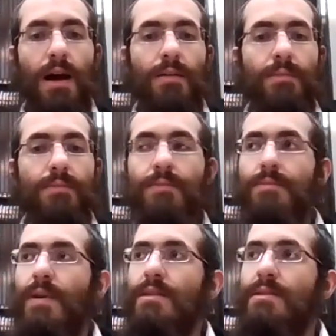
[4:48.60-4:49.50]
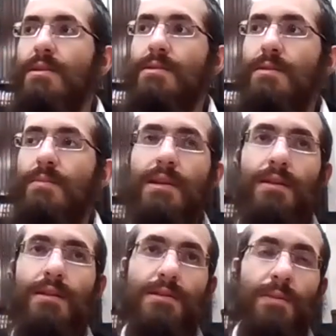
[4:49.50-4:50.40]
But there's a
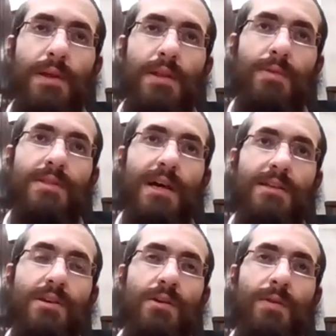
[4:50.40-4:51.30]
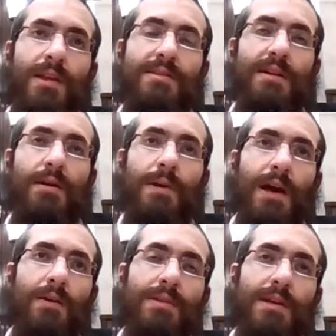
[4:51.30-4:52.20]
minute, there's an opinion which says you can already
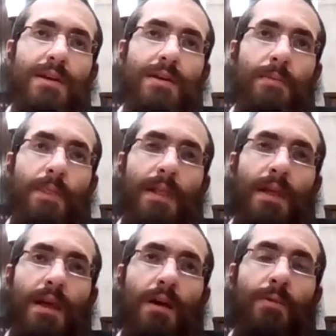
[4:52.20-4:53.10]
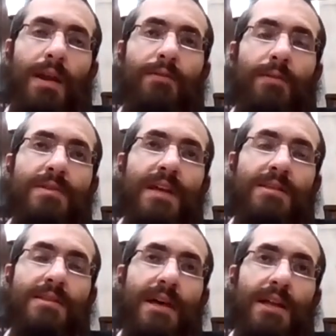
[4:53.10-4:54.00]
start counting already from
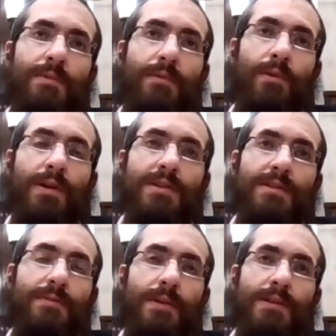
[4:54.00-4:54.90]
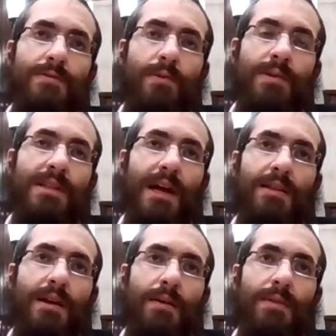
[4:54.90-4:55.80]
sunset before it's
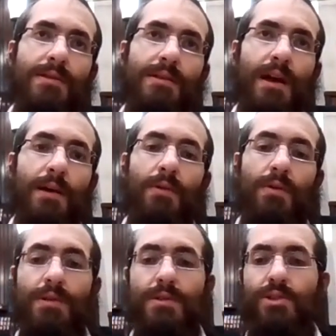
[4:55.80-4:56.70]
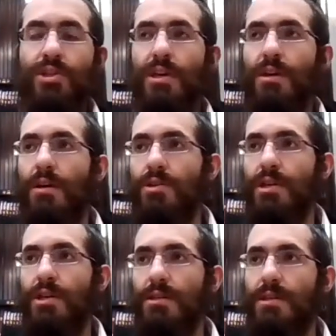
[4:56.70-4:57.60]
nighttime. There's a time called as Shkia,
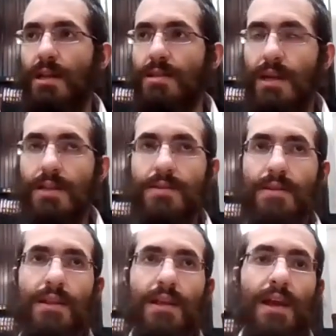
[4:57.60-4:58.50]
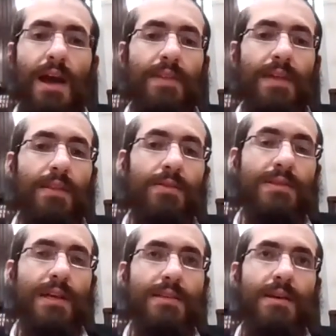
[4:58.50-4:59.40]
Shkia is sunset. And then
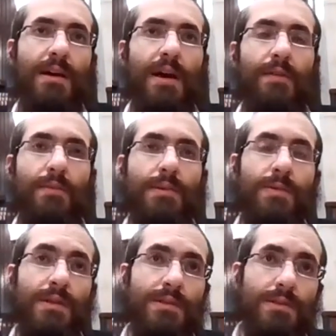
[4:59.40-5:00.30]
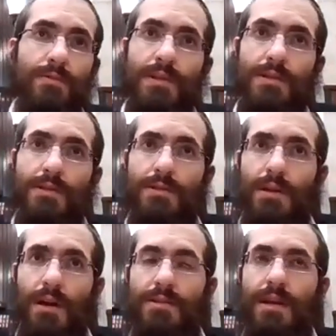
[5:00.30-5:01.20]
there was Seisek Echavim was when the three
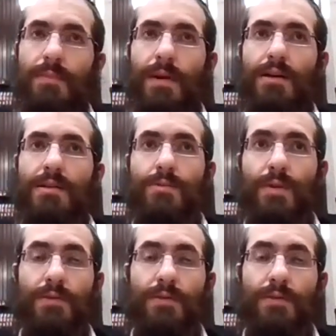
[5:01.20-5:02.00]
stars come out.